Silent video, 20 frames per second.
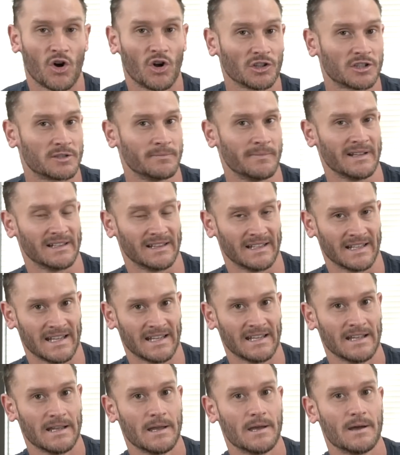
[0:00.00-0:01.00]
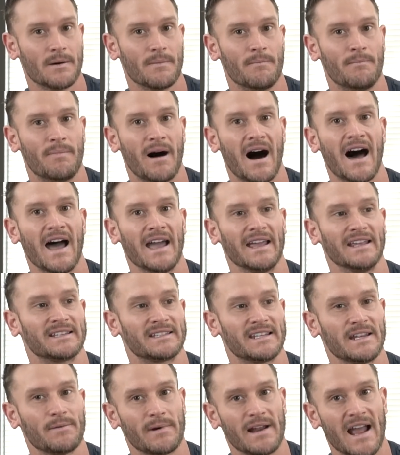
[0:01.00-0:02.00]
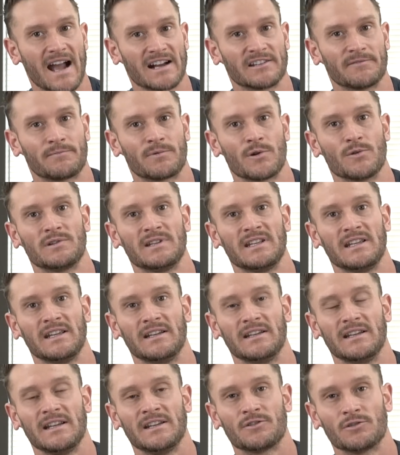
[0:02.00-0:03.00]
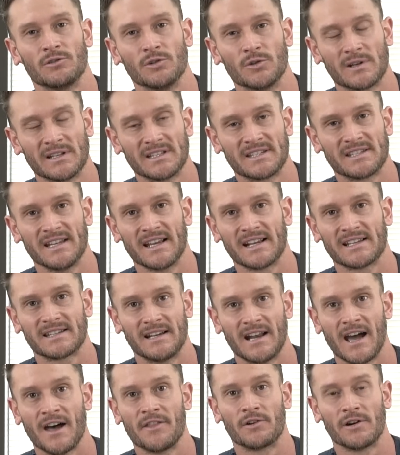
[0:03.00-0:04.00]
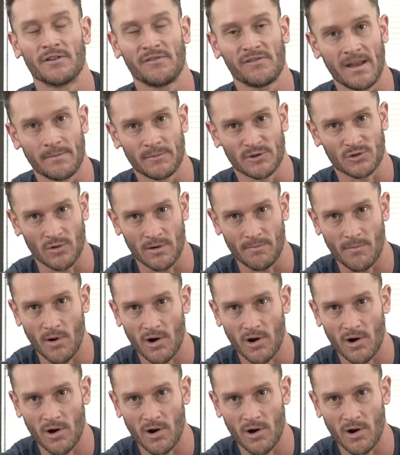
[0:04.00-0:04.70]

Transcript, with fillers: ultimately by C-reactive protein, interleukin-6, and other inflammatory